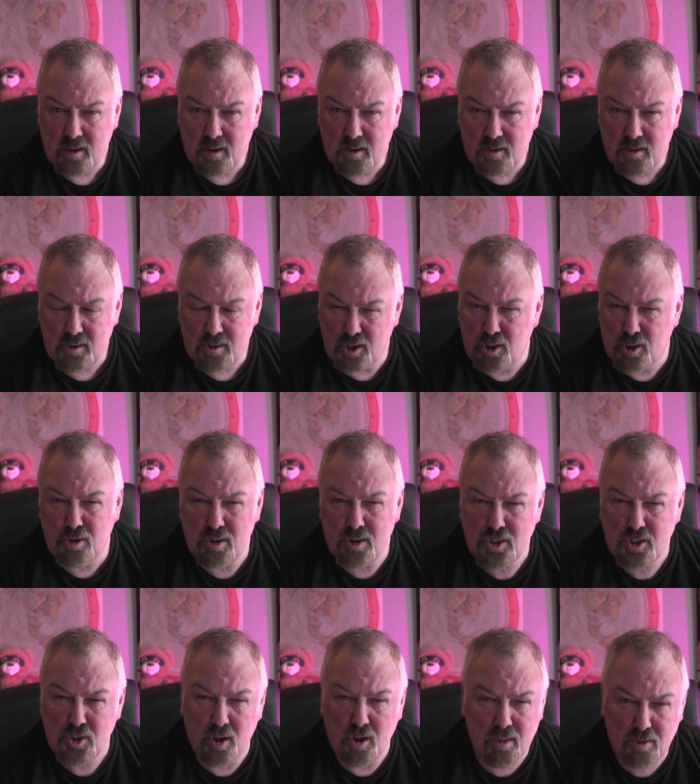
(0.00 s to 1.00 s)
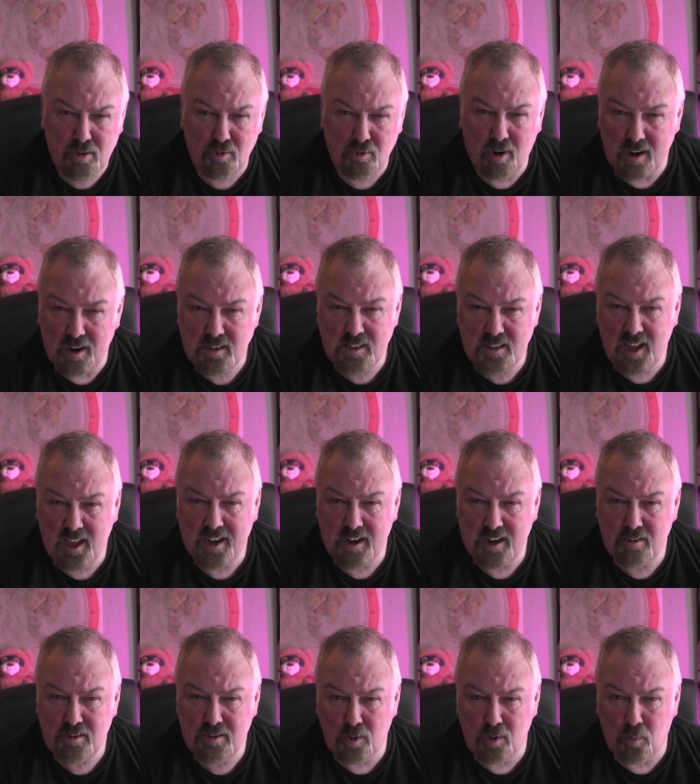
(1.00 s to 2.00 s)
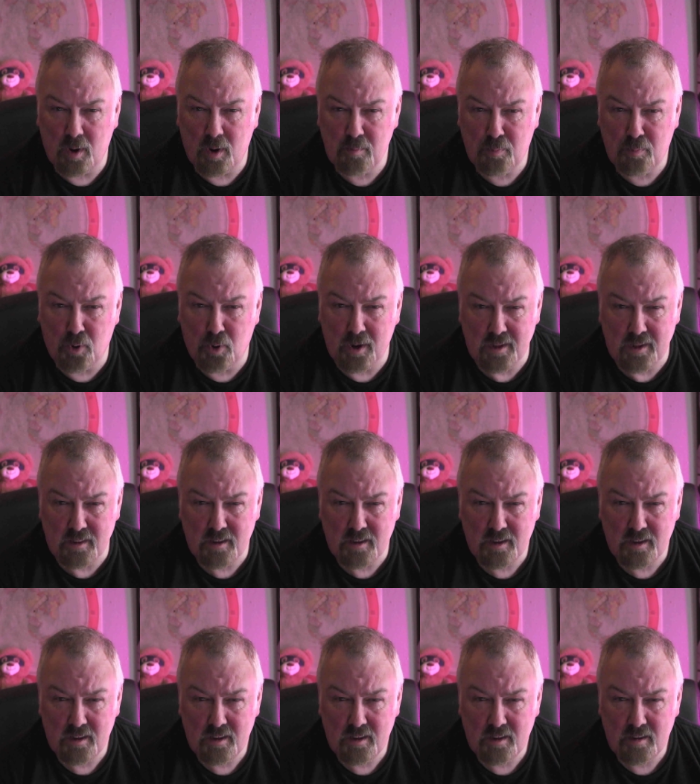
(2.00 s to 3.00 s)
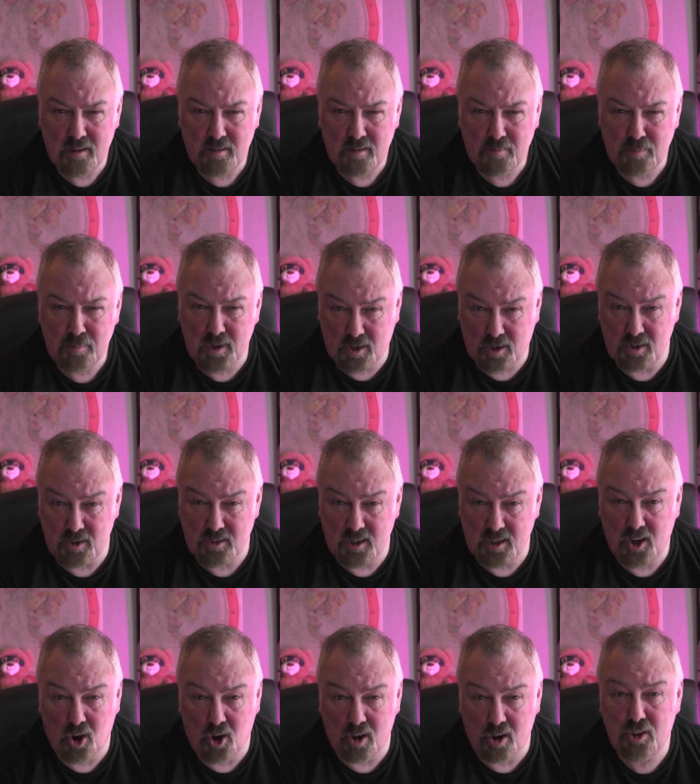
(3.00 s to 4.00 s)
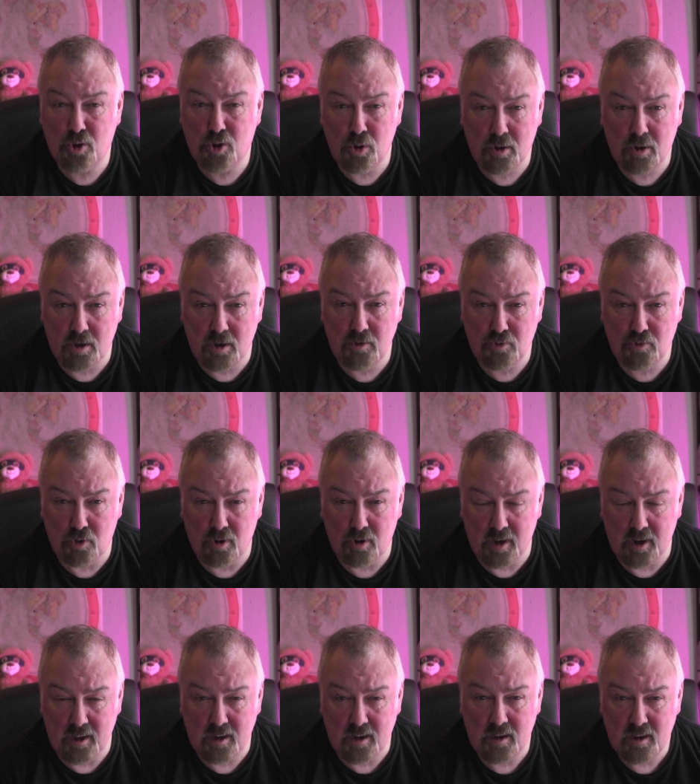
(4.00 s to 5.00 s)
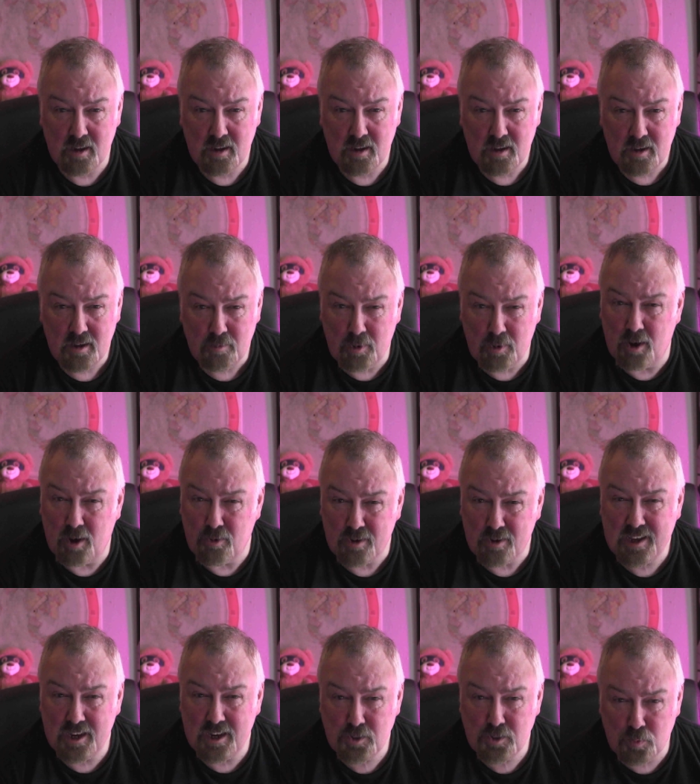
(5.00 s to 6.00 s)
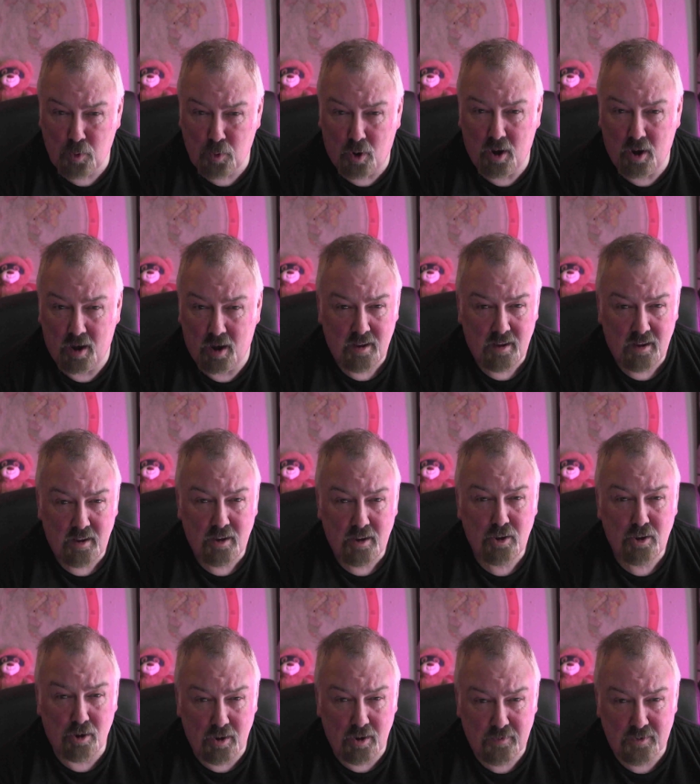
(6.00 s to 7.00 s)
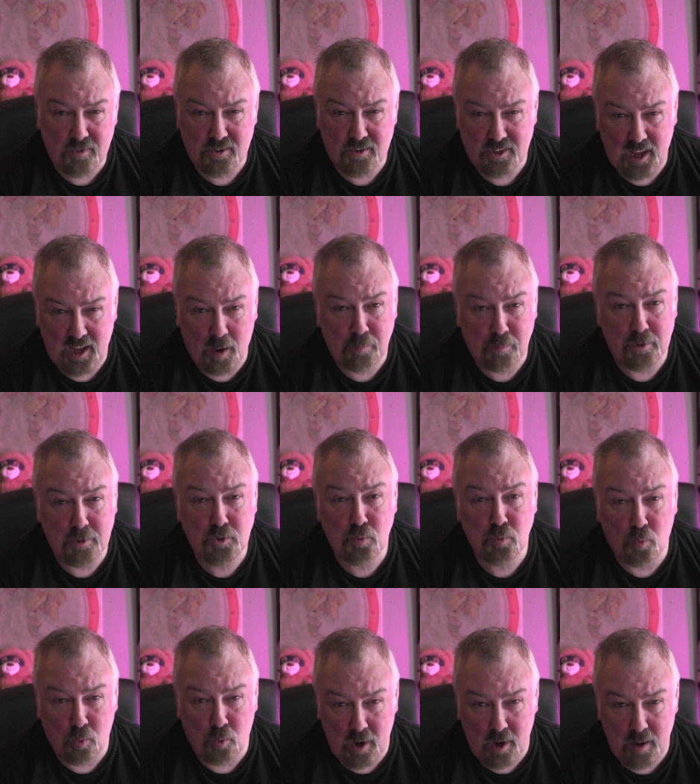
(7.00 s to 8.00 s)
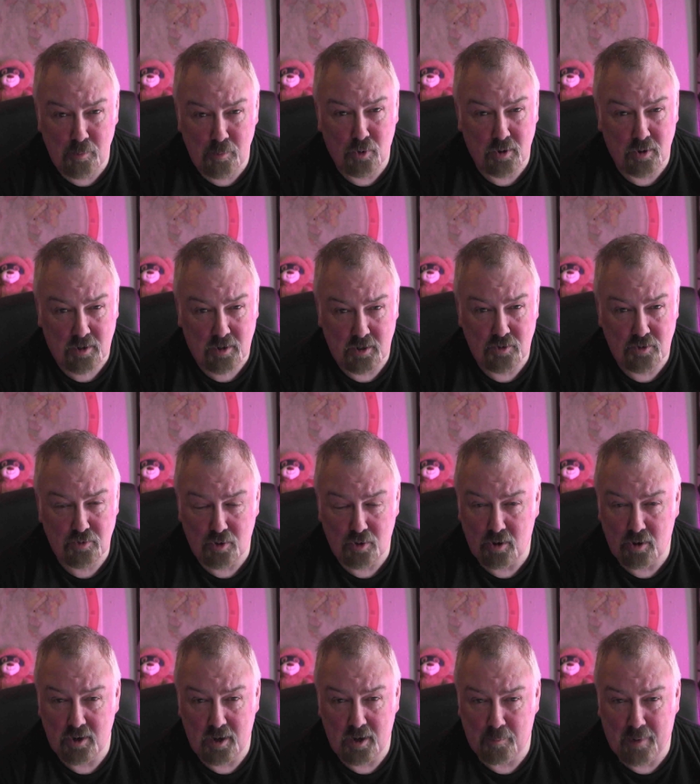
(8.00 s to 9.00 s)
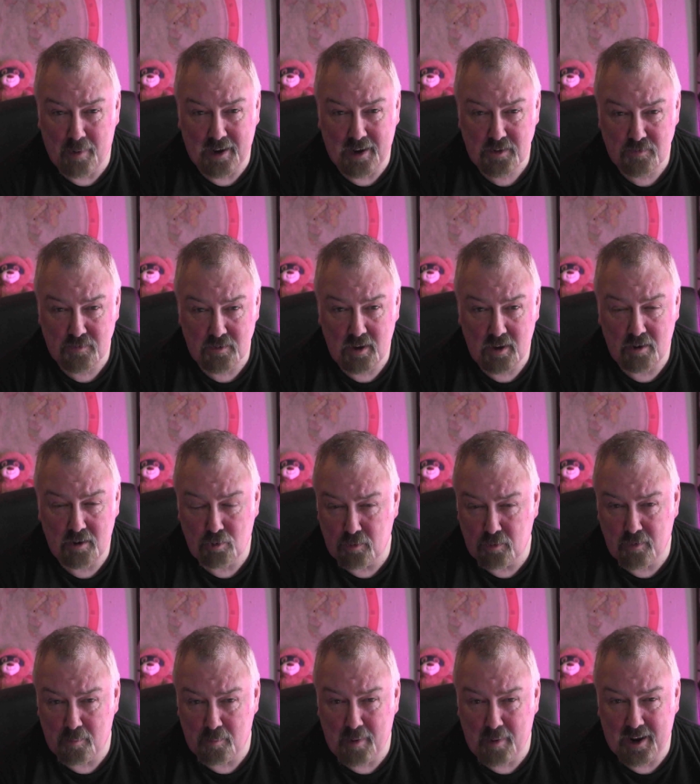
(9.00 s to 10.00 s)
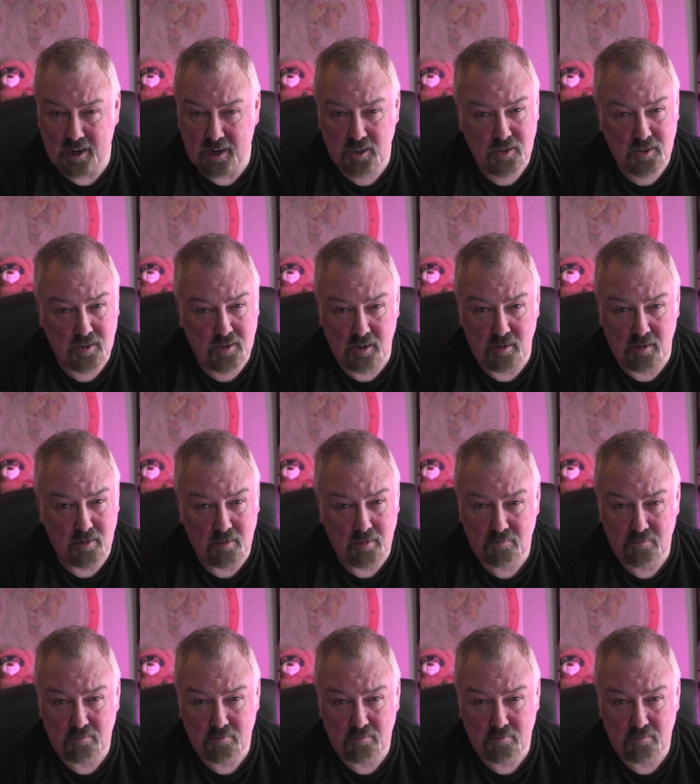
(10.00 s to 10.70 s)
did Lewis not throw his dad out at one point? Because he got too controlling. Well, guess what? Jos Verstappen's way more controlling than Max, over Max than